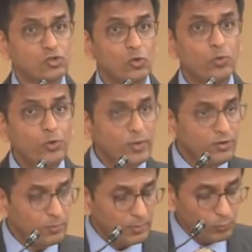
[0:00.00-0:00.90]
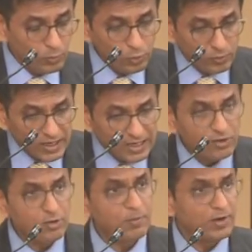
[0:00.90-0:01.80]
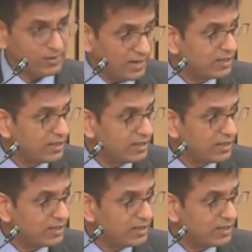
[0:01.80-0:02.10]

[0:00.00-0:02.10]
So would you, in, would you really interpret